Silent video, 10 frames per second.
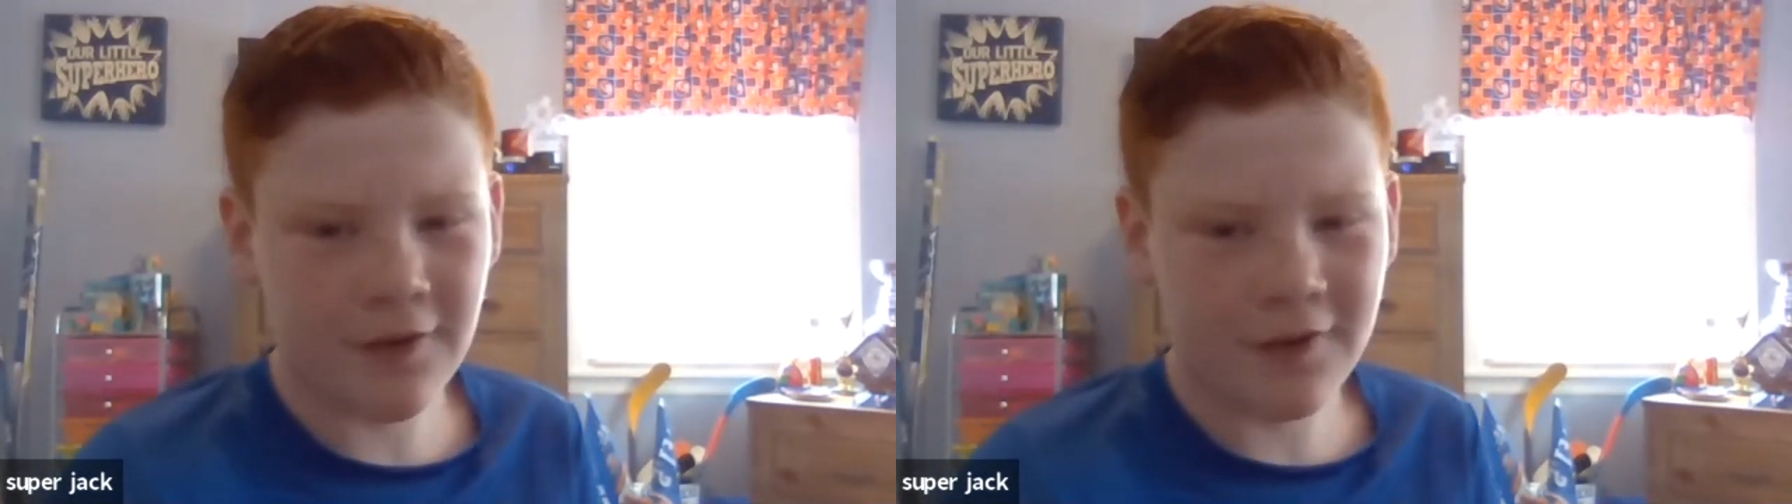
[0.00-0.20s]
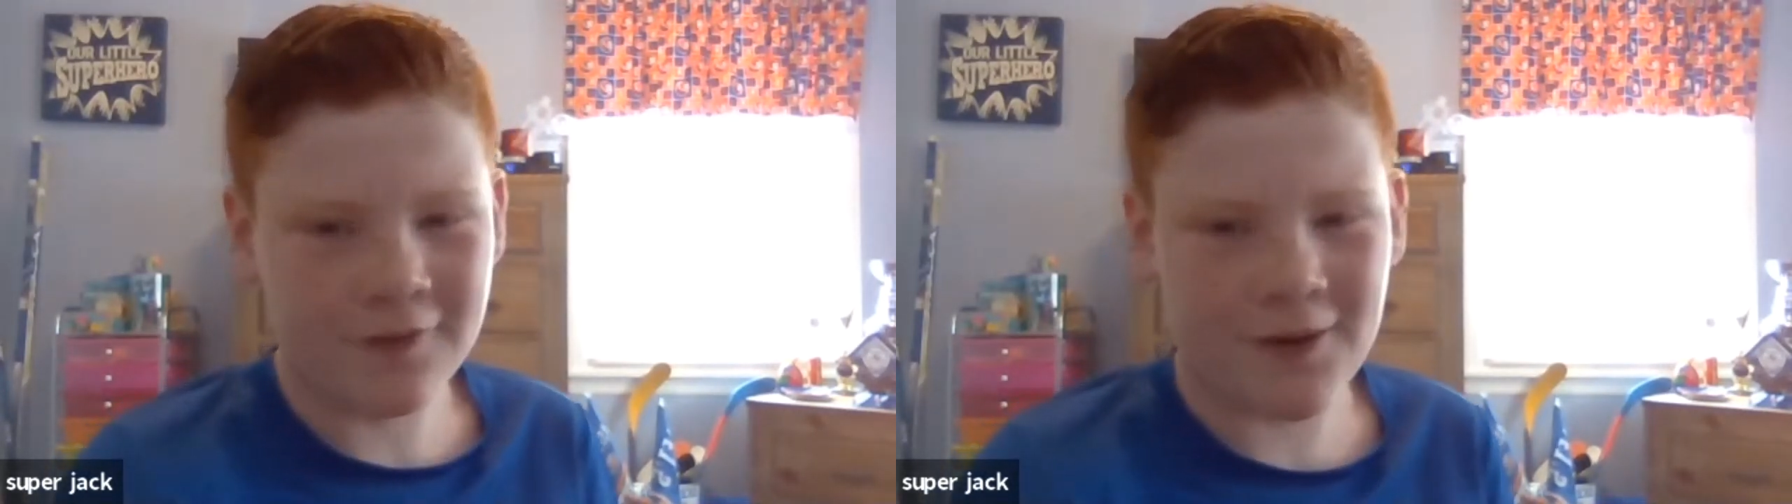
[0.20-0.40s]

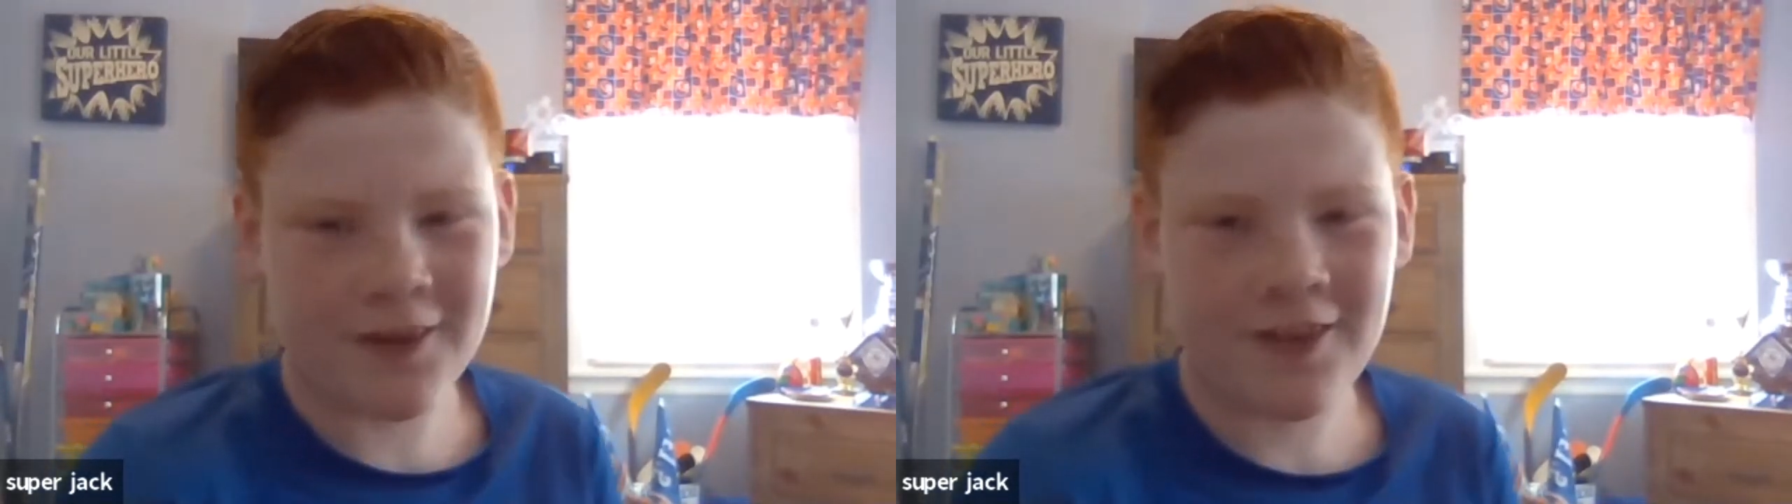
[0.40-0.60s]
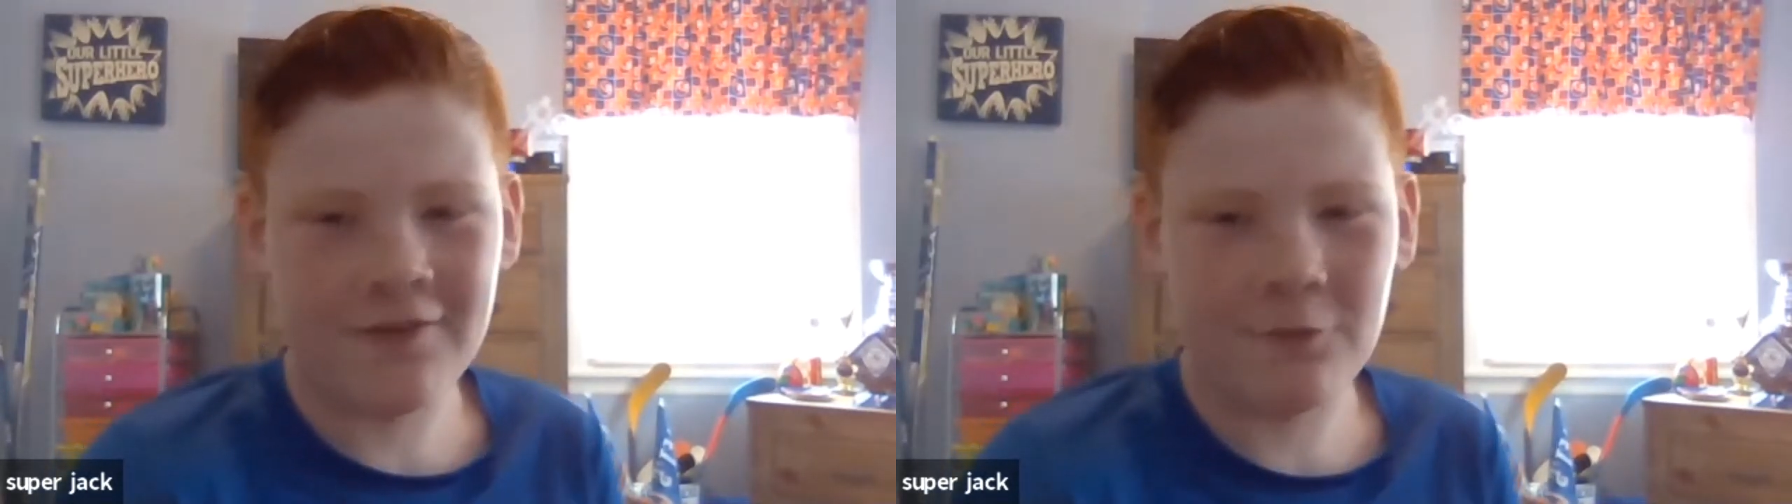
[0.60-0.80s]
So my
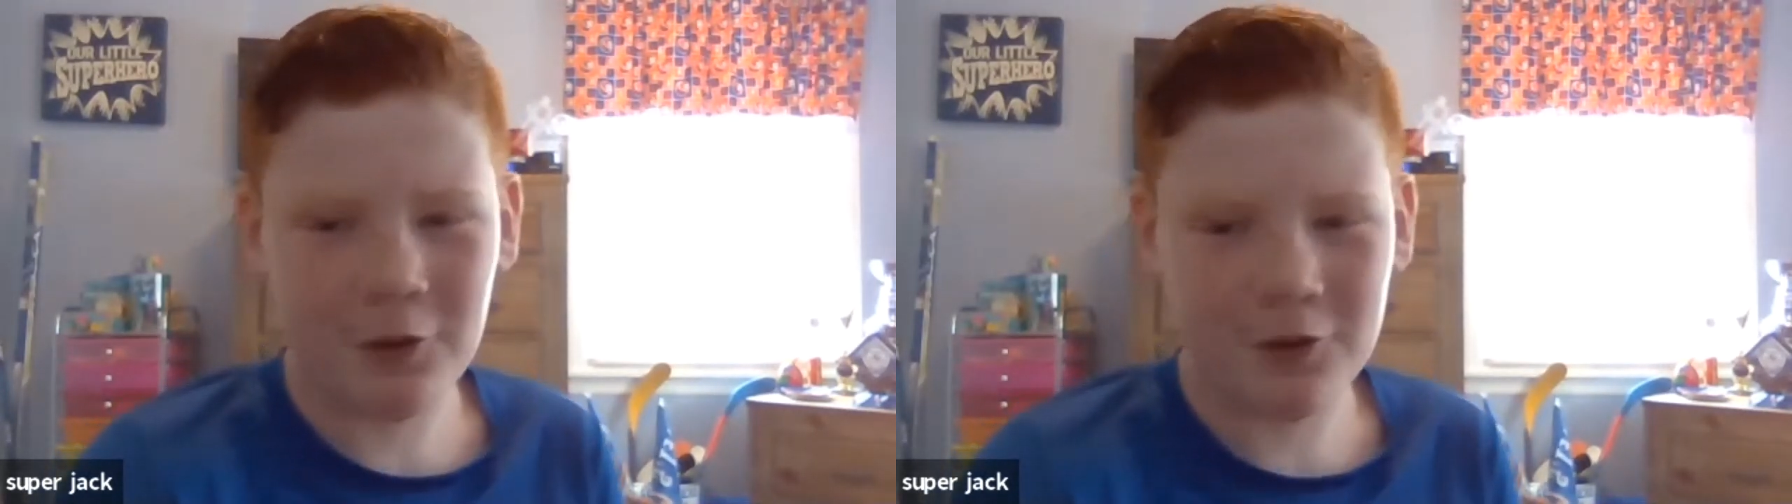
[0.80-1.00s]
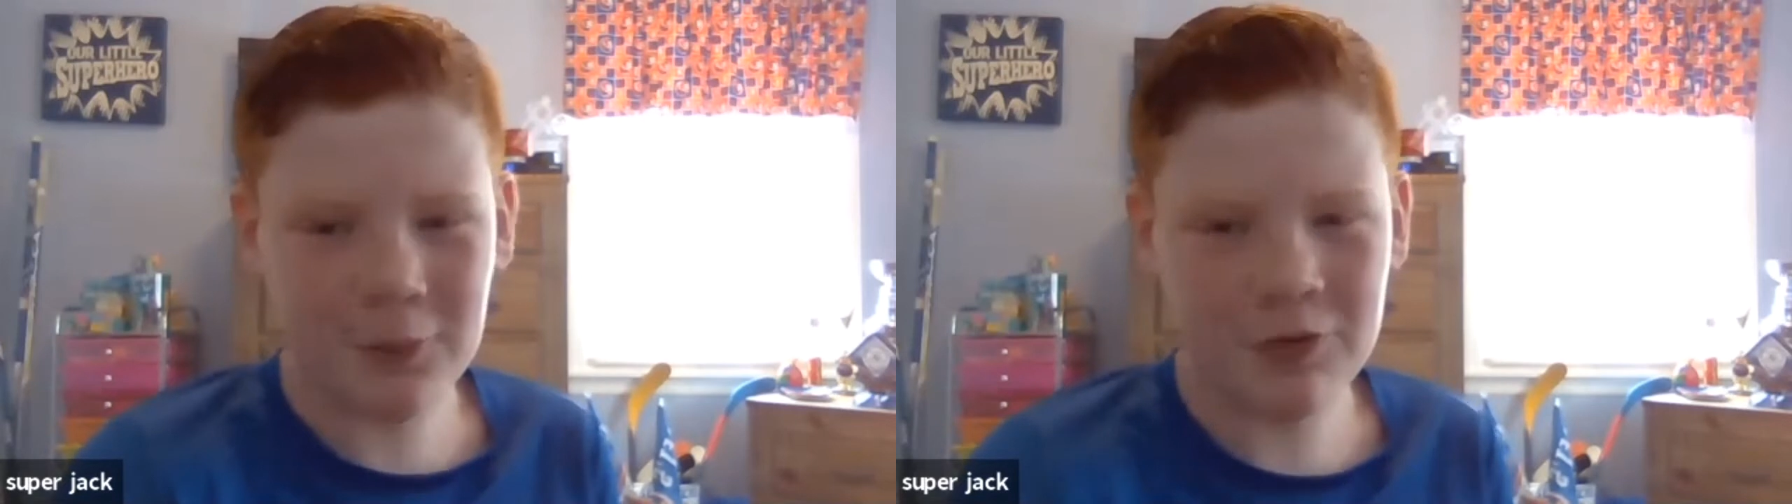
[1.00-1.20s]
dad
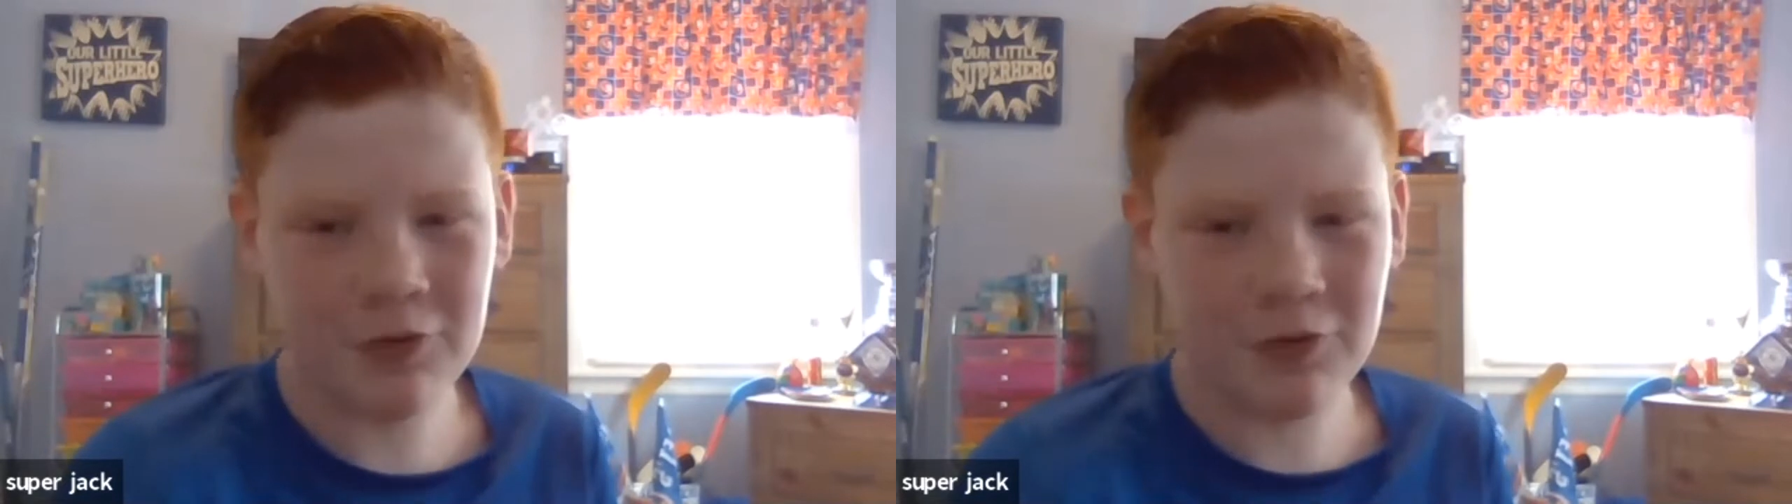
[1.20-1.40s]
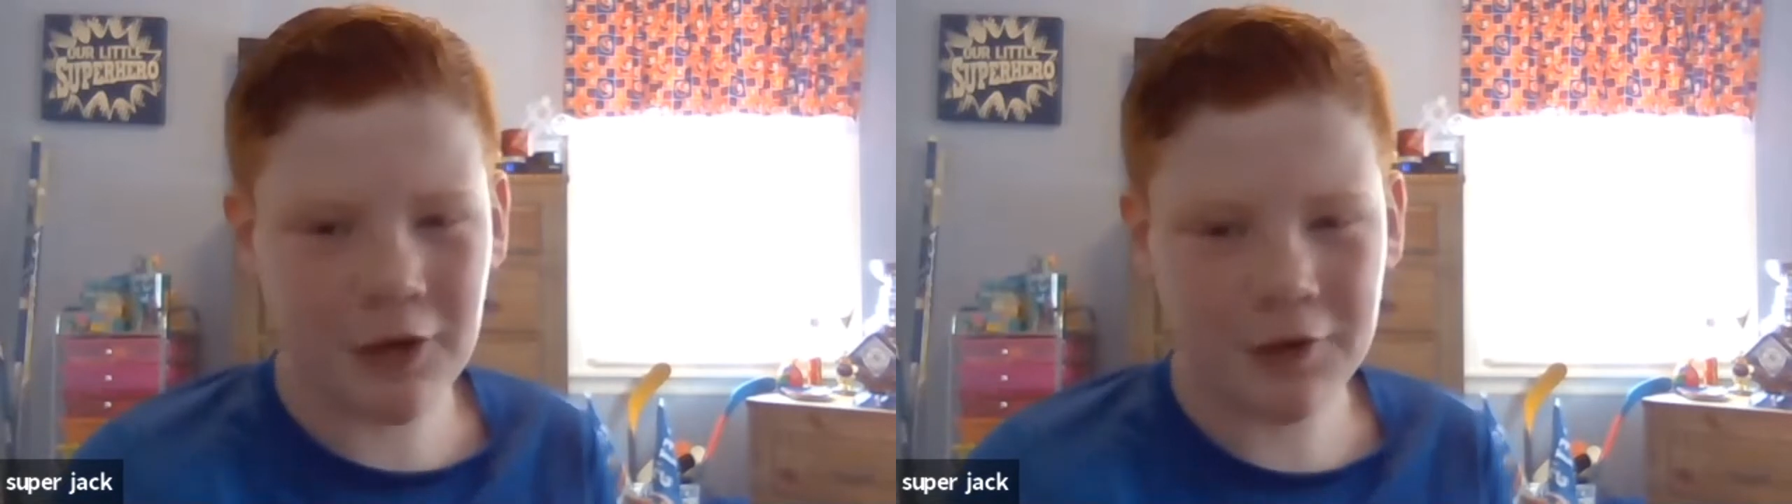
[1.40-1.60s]
looked up
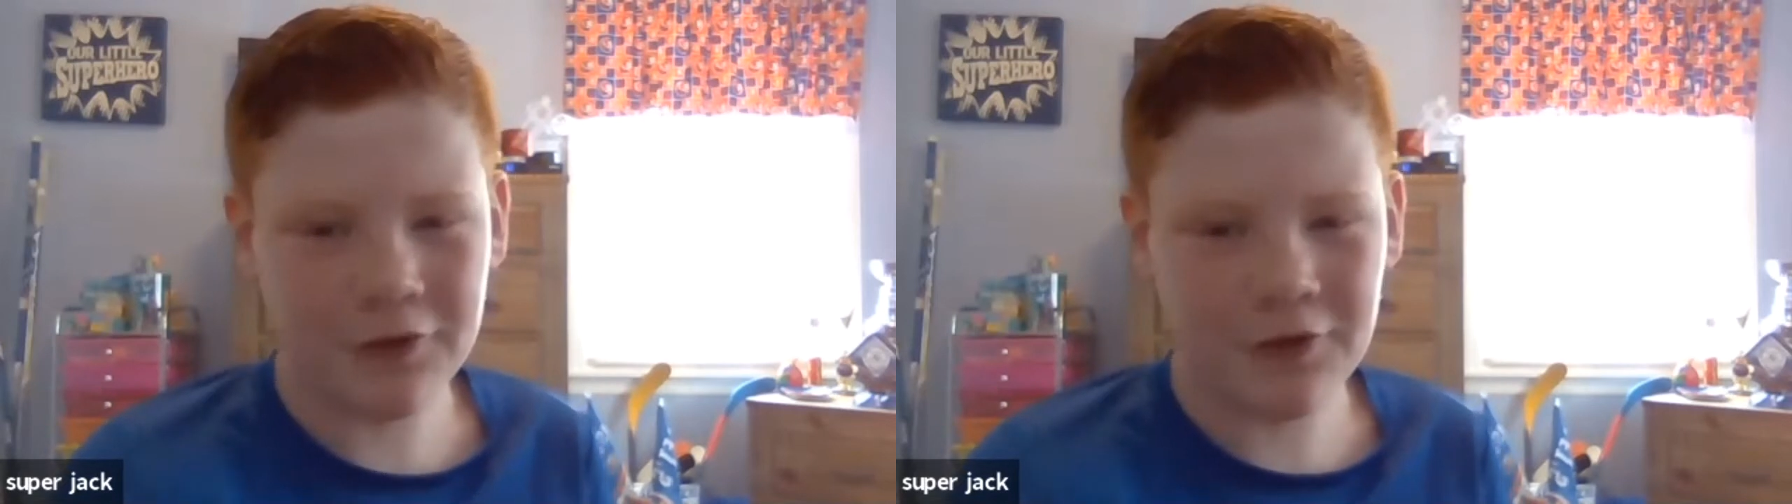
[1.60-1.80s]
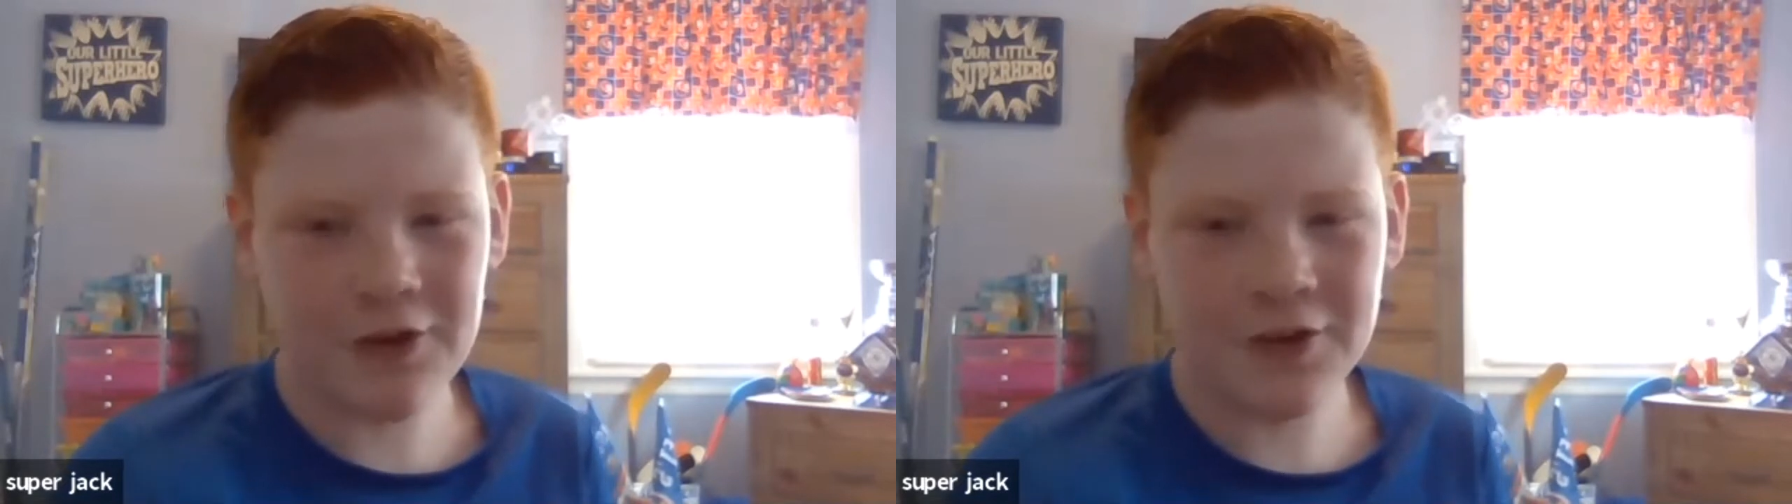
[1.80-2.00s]
the
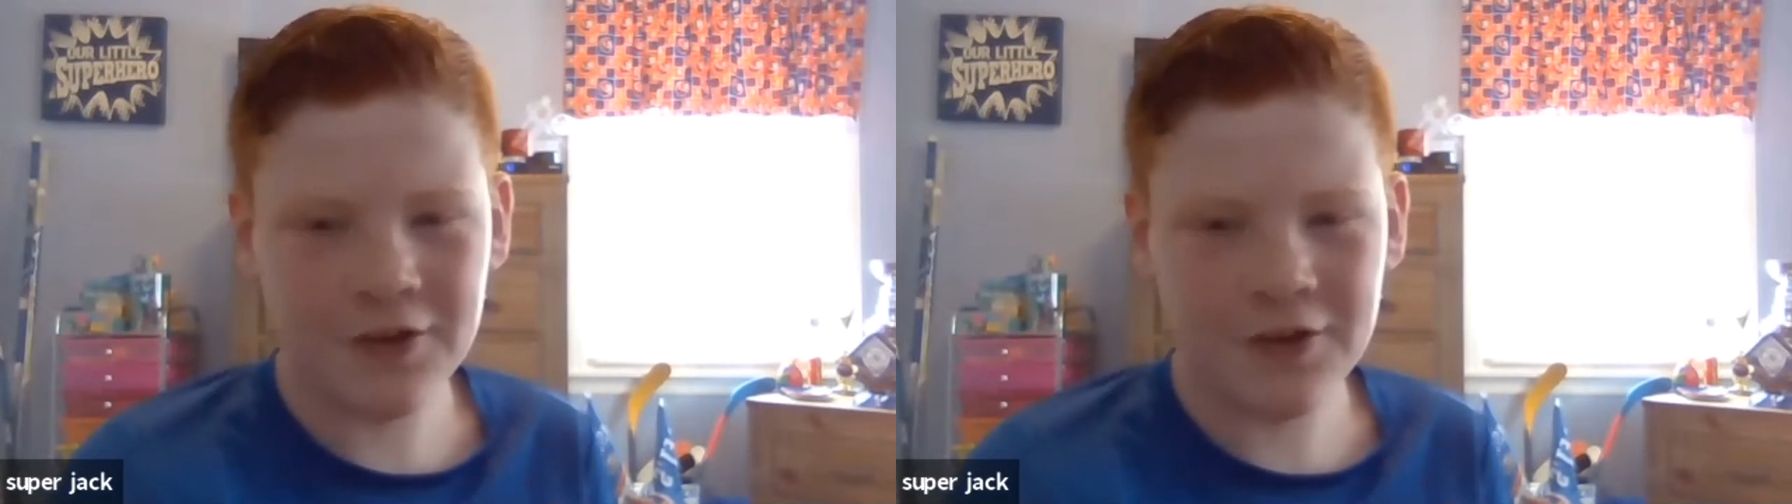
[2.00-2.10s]
roster.